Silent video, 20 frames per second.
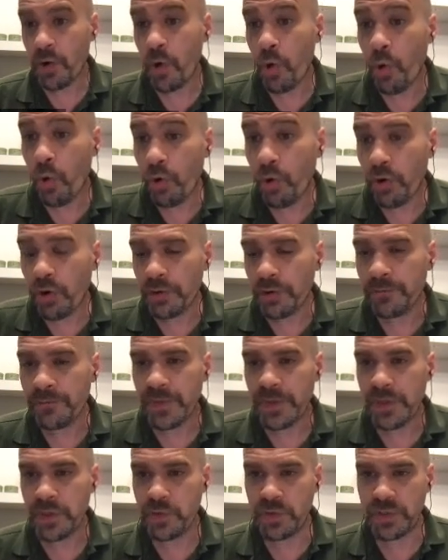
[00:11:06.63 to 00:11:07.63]
or
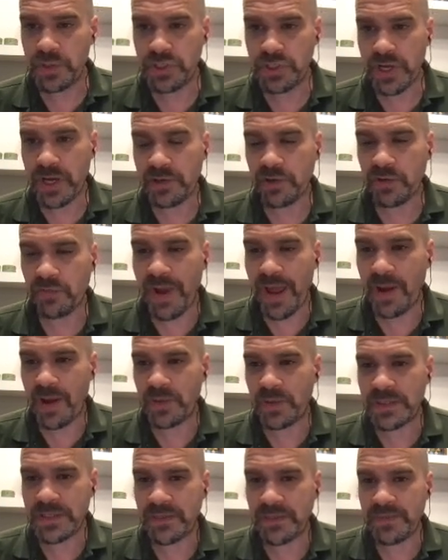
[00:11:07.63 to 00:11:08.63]
you inject a rat
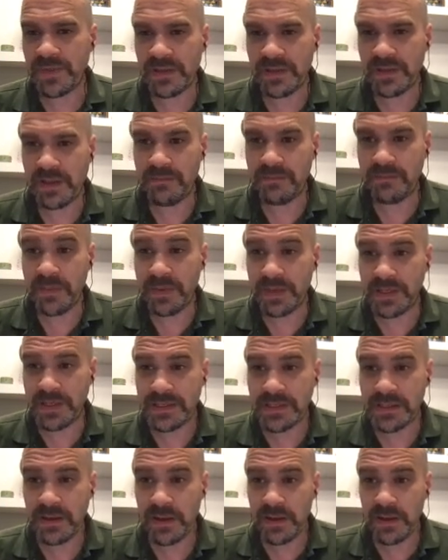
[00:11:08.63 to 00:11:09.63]
with something that
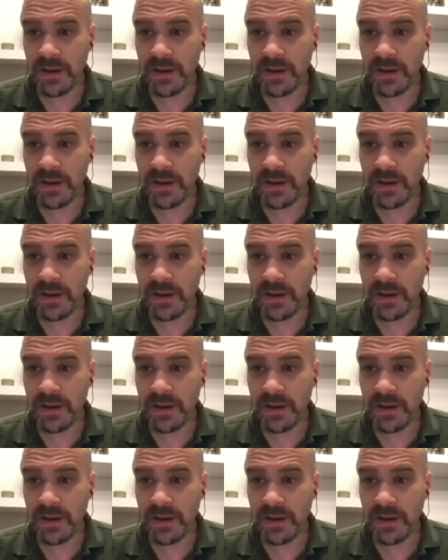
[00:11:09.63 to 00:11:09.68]
mimics